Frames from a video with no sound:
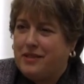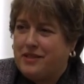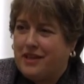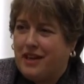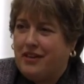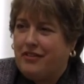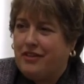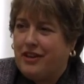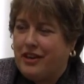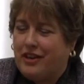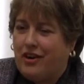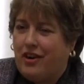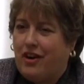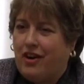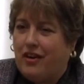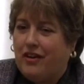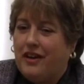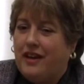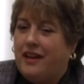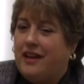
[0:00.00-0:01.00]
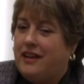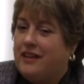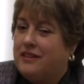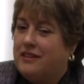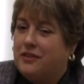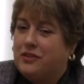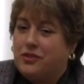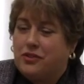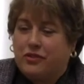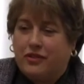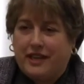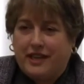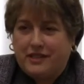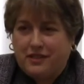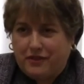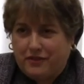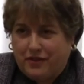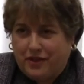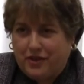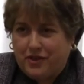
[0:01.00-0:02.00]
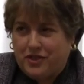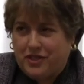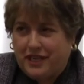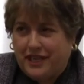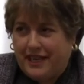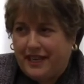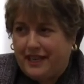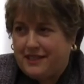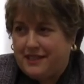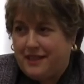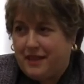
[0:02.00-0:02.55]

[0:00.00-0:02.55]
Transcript: as I recall. There was great diversity at